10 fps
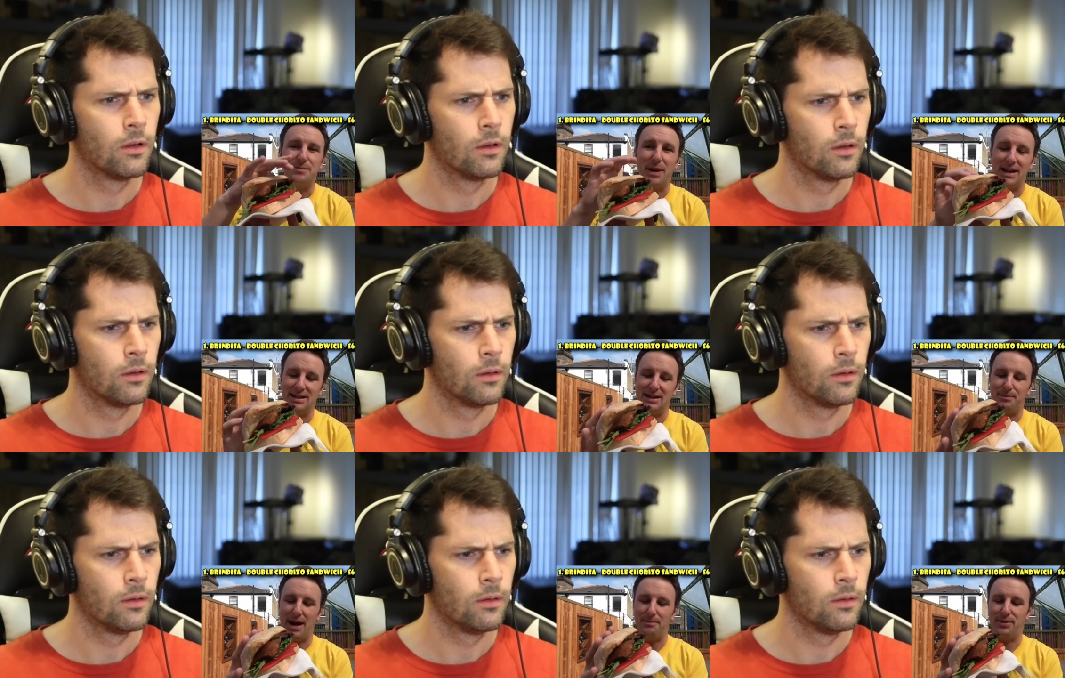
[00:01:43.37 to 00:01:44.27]
Speaker 1: spicy
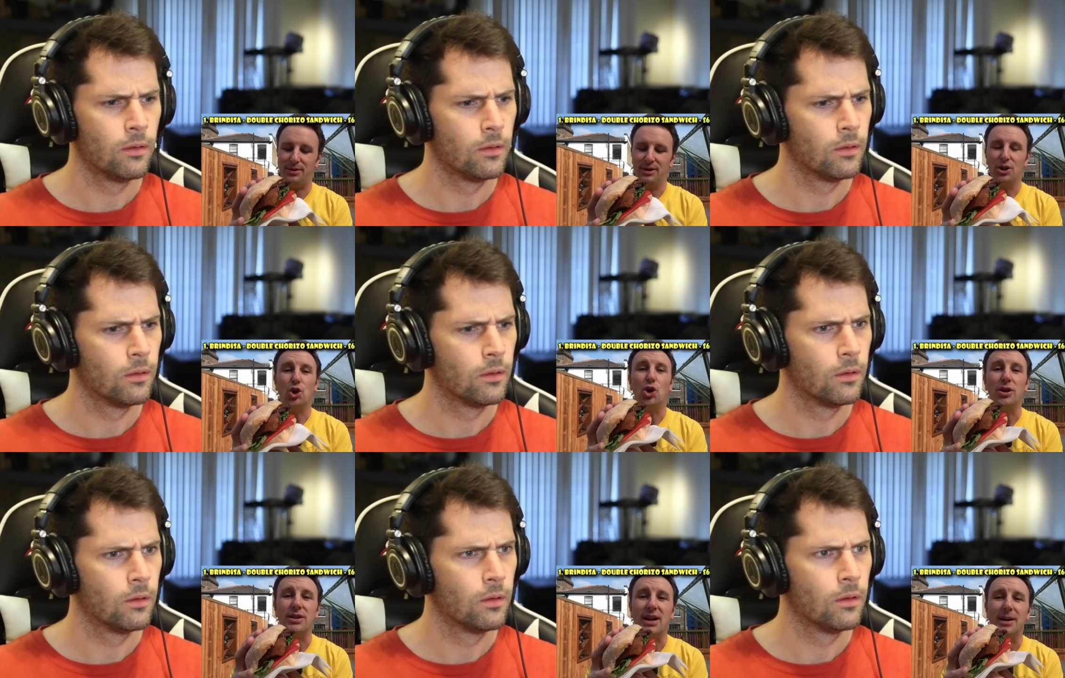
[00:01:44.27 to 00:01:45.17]
pepper,
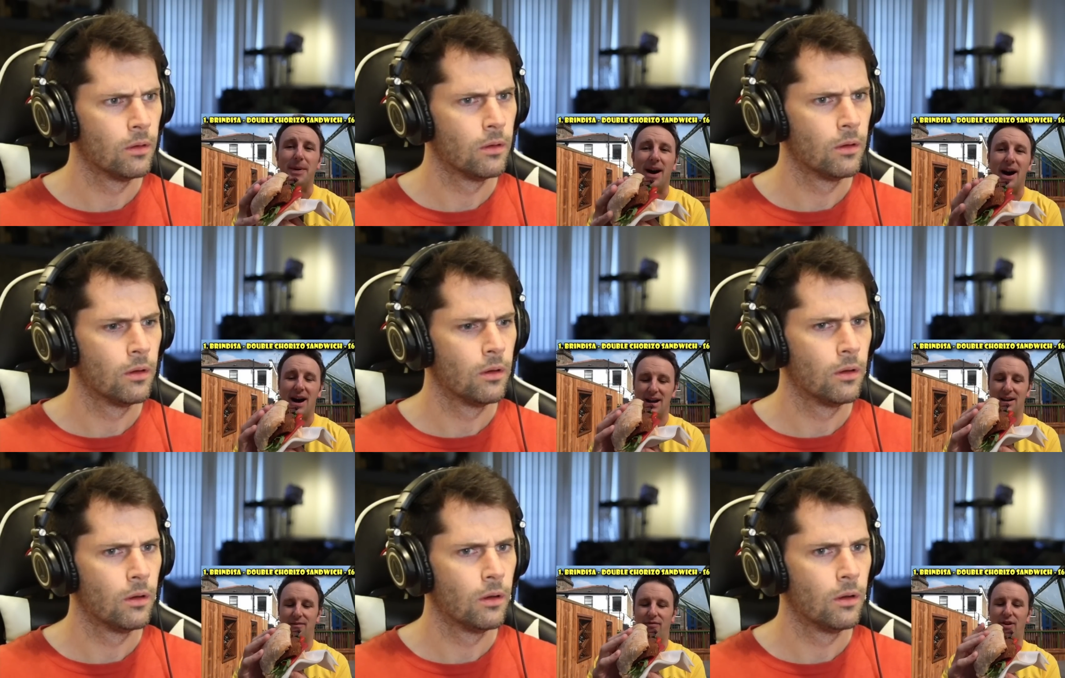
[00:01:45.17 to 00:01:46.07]
cooked up hot
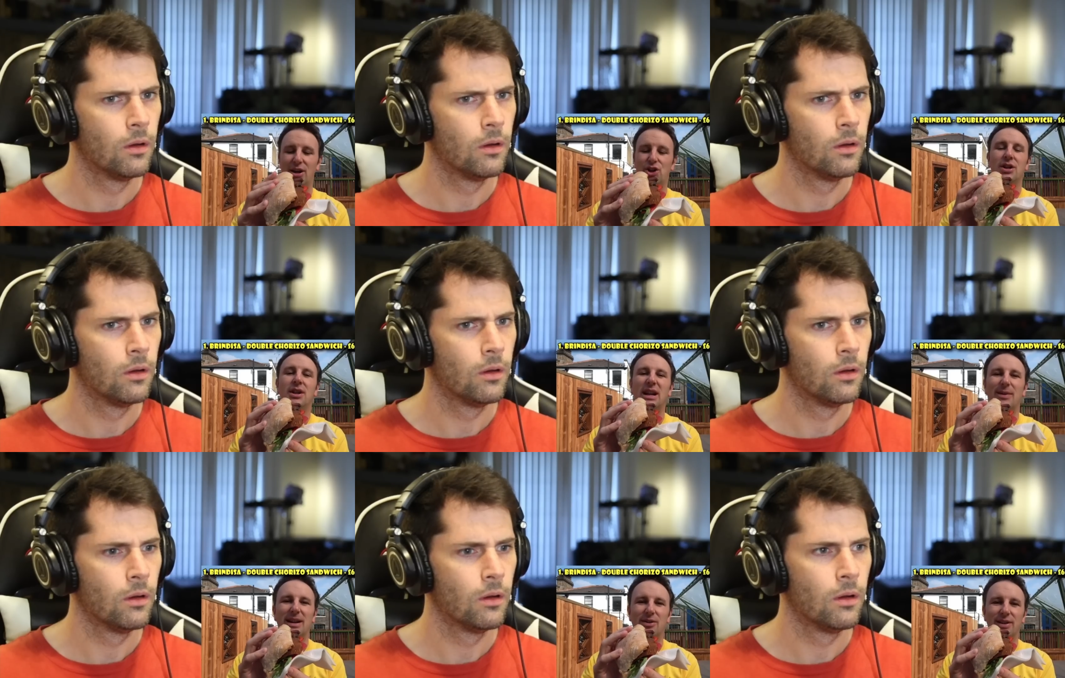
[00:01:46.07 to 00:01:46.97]
and fresh. Here
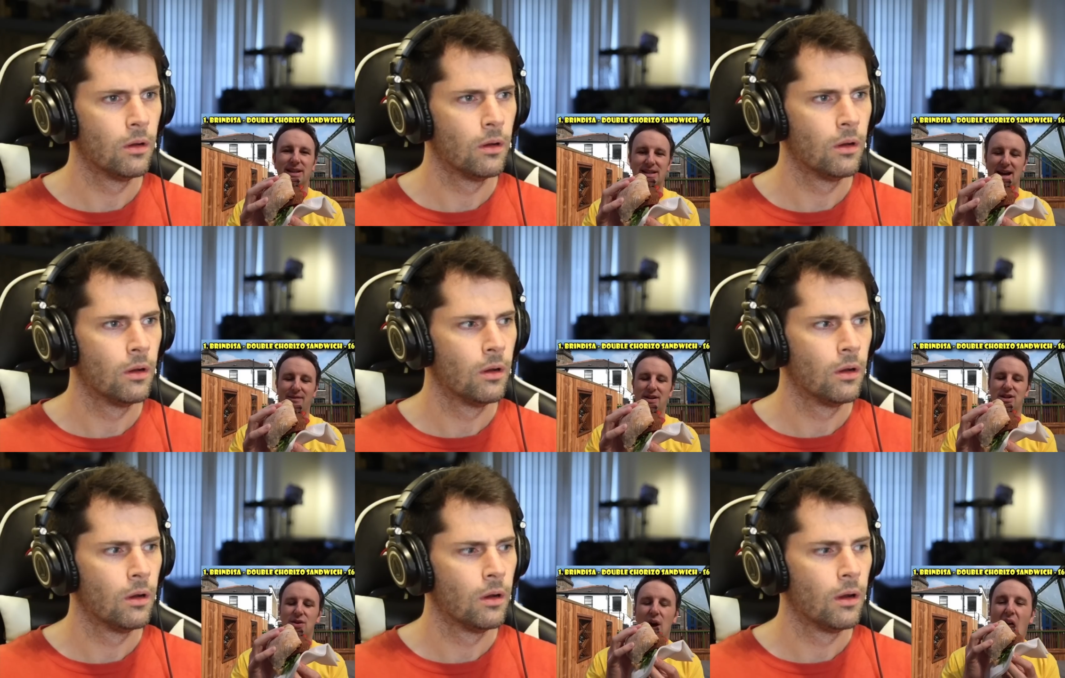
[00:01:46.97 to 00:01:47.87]
we go. Let's dive
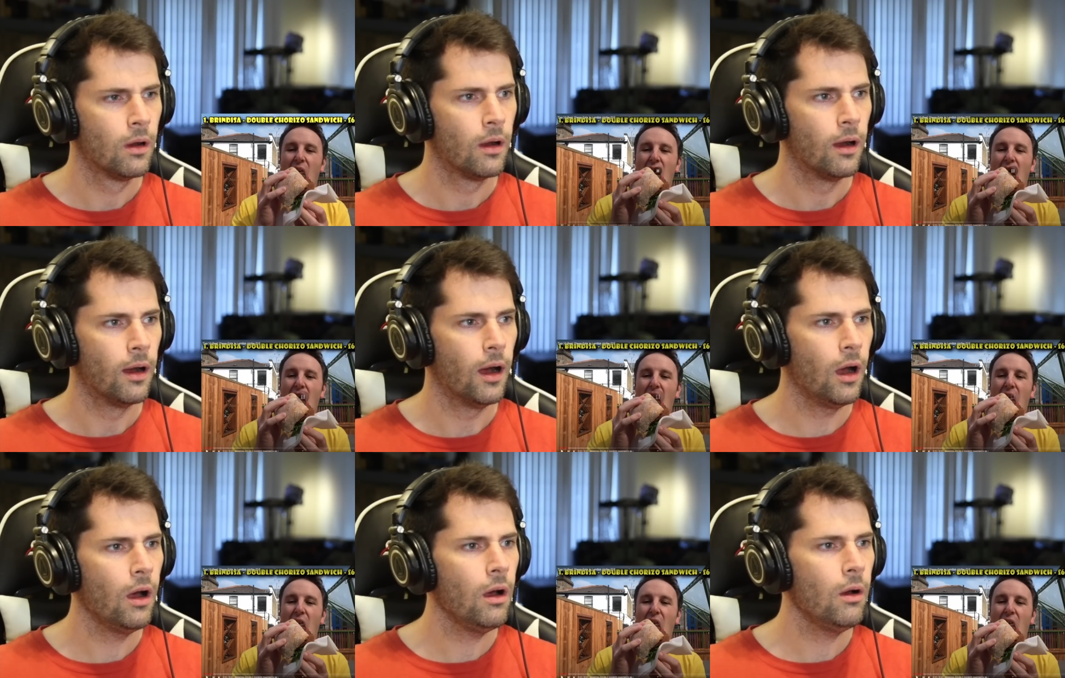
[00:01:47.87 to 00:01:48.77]
into it.
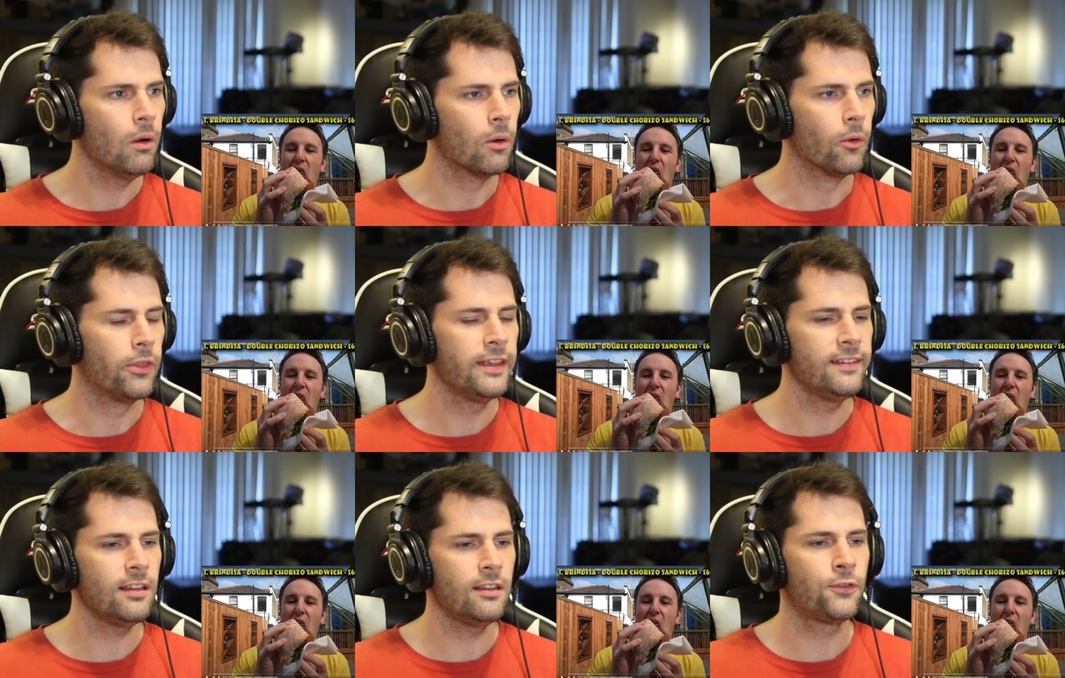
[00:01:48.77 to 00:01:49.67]
Speaker 2: Oh,
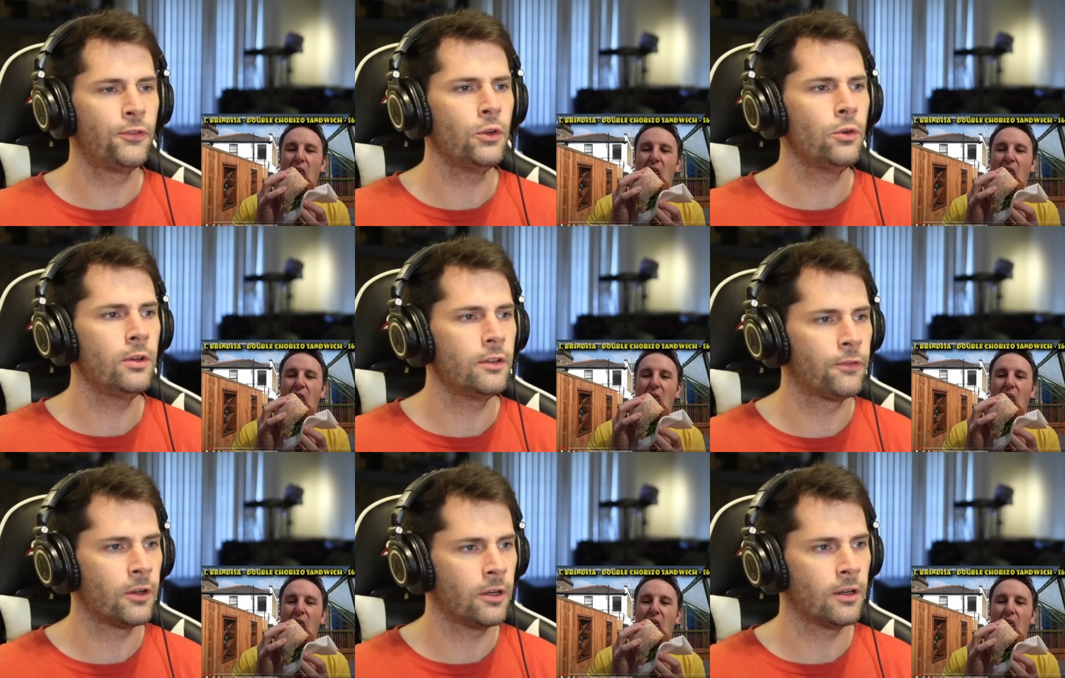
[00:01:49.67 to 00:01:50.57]
this is food
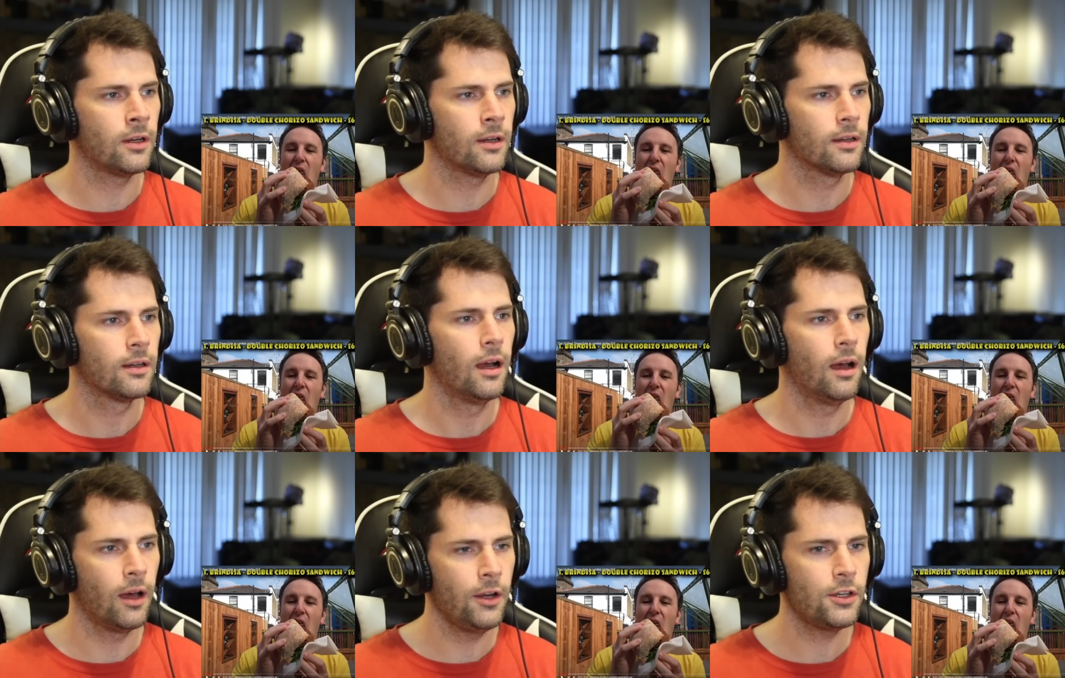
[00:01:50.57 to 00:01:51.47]
for
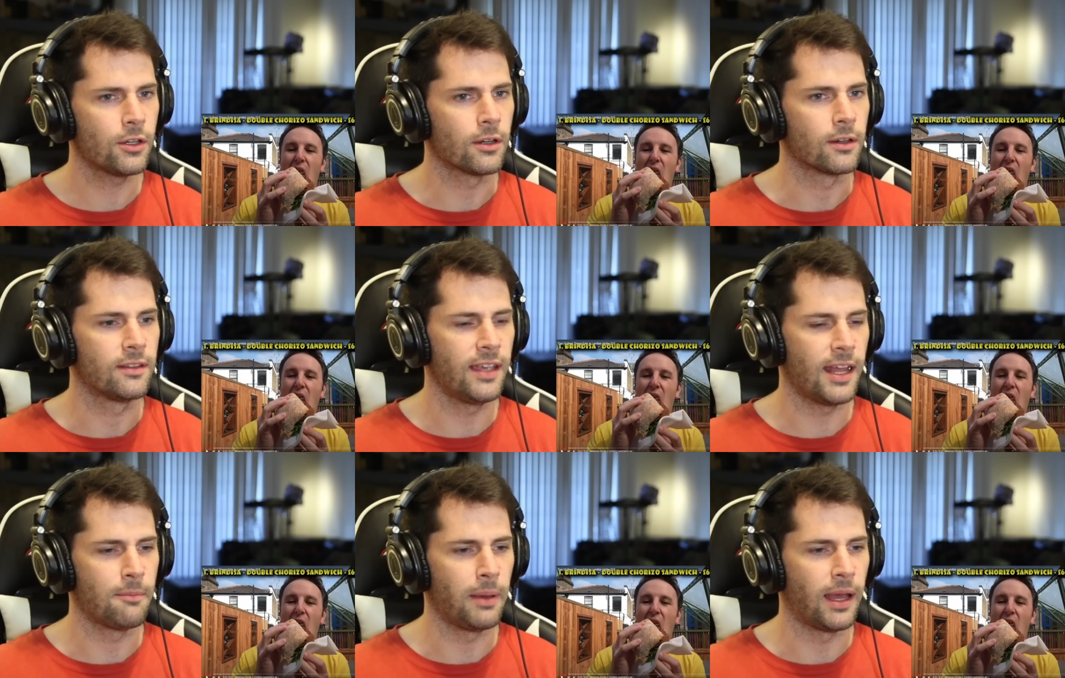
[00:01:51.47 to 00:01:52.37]
under
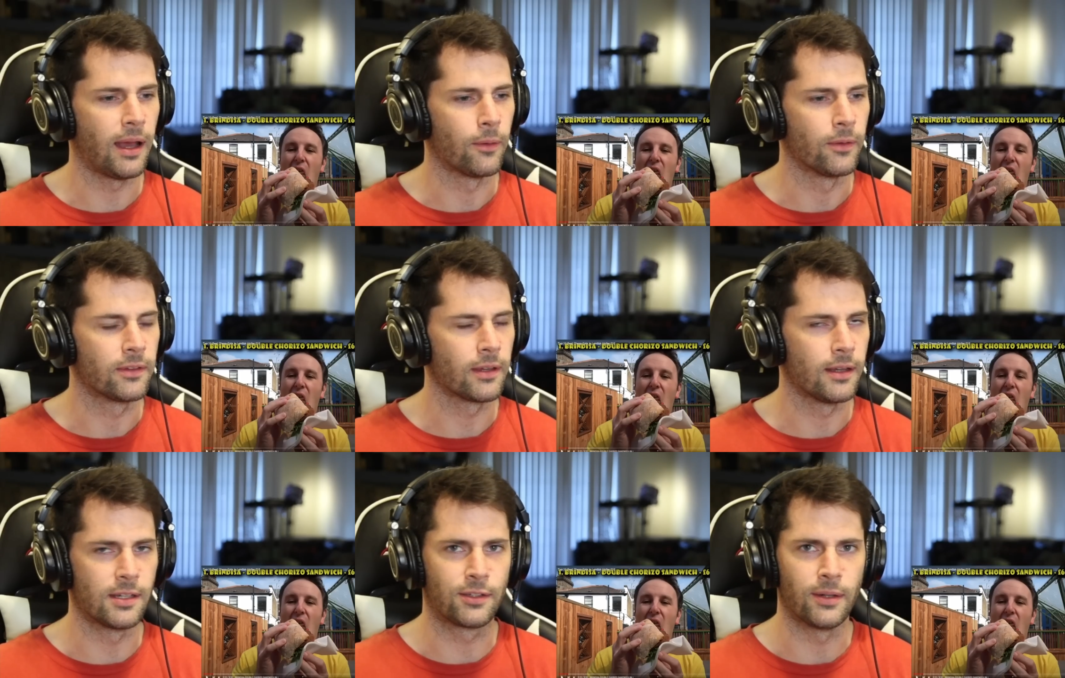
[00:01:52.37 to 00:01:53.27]
10 pounds, I
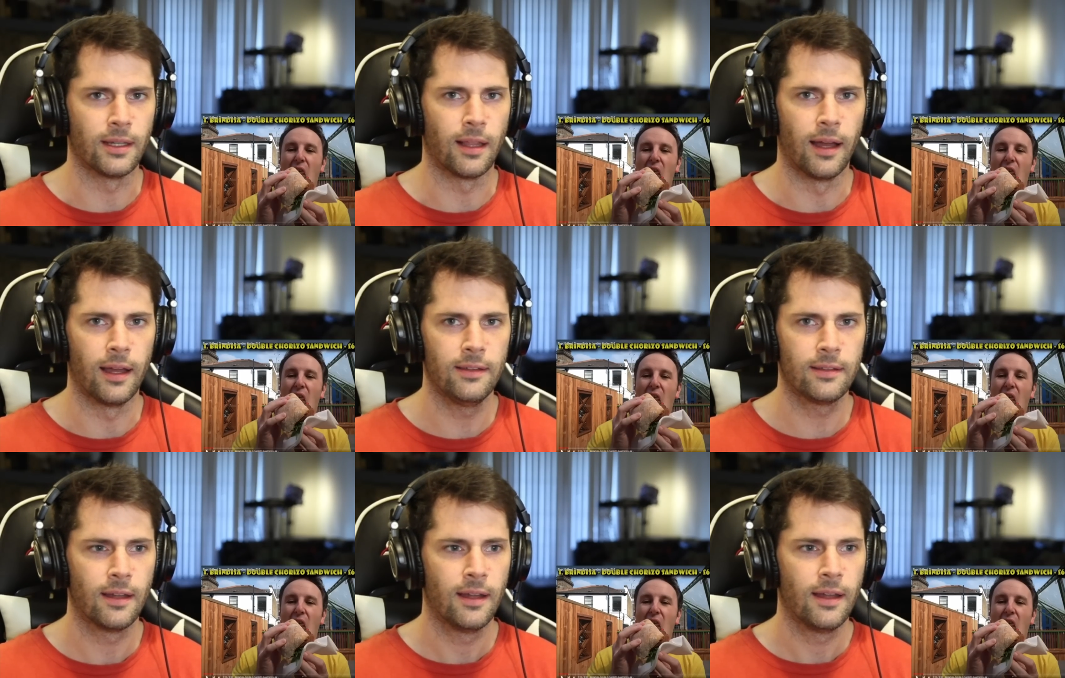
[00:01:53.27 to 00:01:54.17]
just realized.